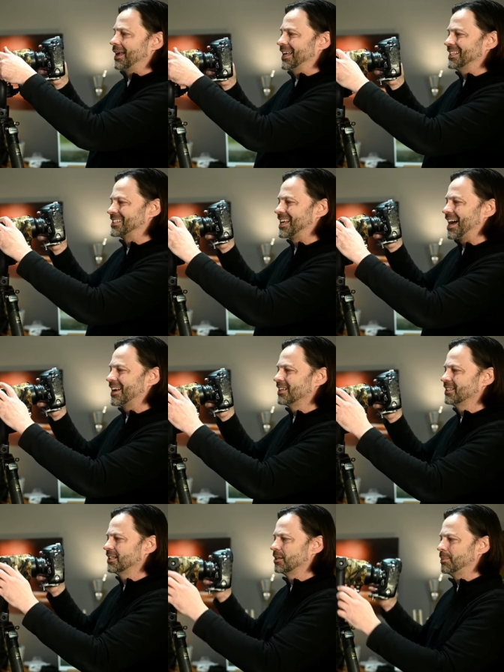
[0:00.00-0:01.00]
It's got a
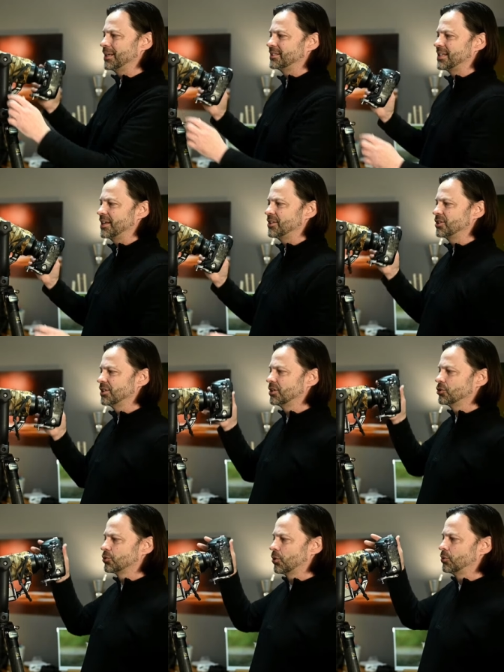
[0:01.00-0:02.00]
little bit of tension
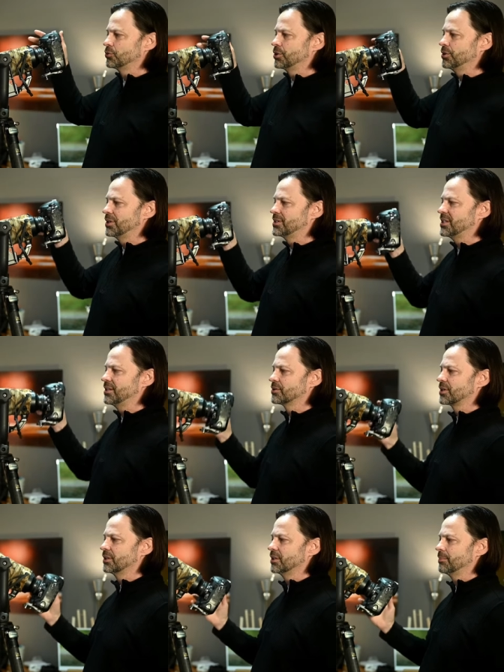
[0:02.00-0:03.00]
control, so you can see there's a
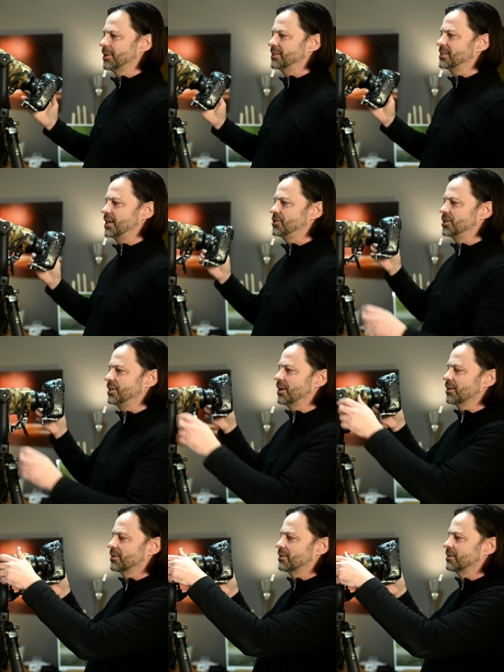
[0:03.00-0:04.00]
little bit of tension there.